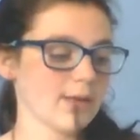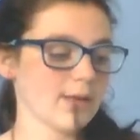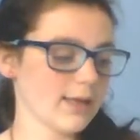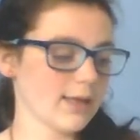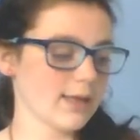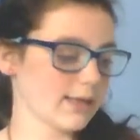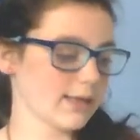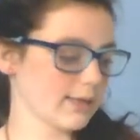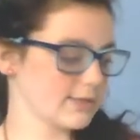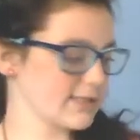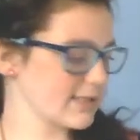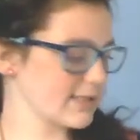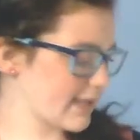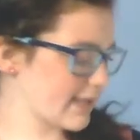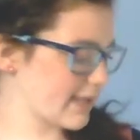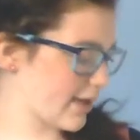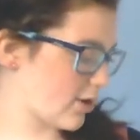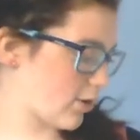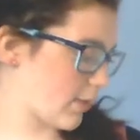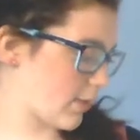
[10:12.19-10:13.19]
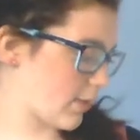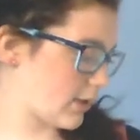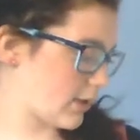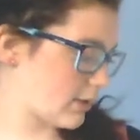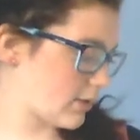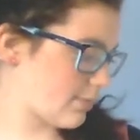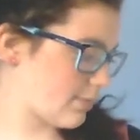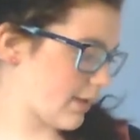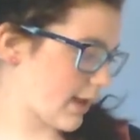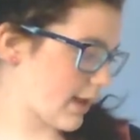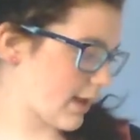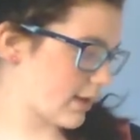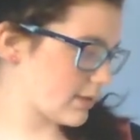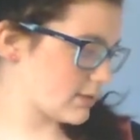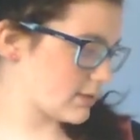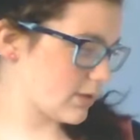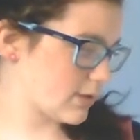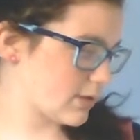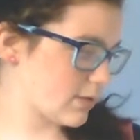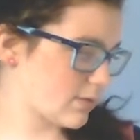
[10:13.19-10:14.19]
it says heroine on the back,
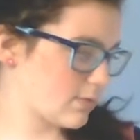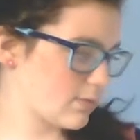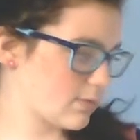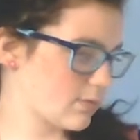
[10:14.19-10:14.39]
so